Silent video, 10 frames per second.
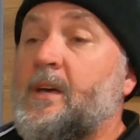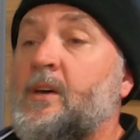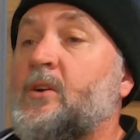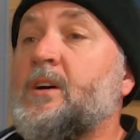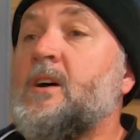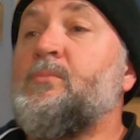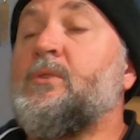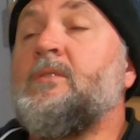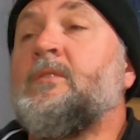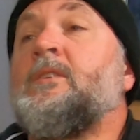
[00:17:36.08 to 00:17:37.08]
And I can't
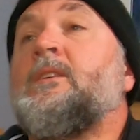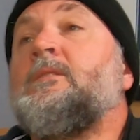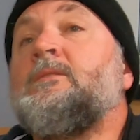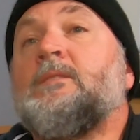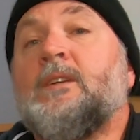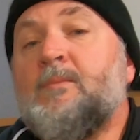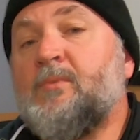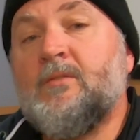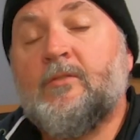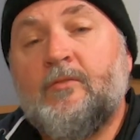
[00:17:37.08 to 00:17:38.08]
believe it, you know? Can't
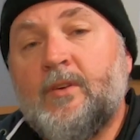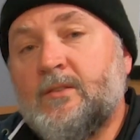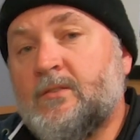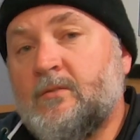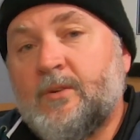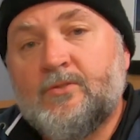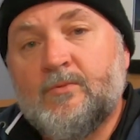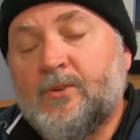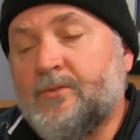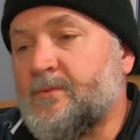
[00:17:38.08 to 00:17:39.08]
believe I found 2
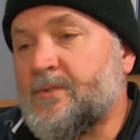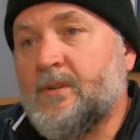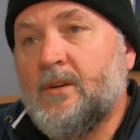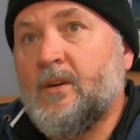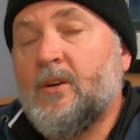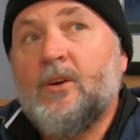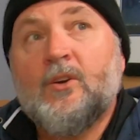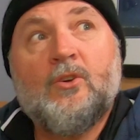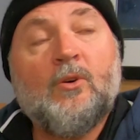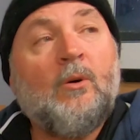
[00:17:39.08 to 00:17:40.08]
extra bottles.
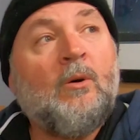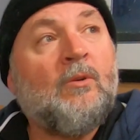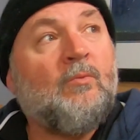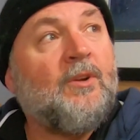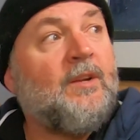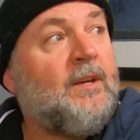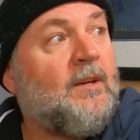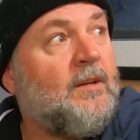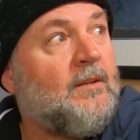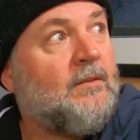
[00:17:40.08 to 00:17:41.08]
God, what an
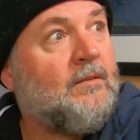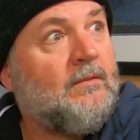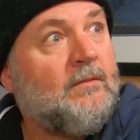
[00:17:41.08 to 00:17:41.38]
egghead.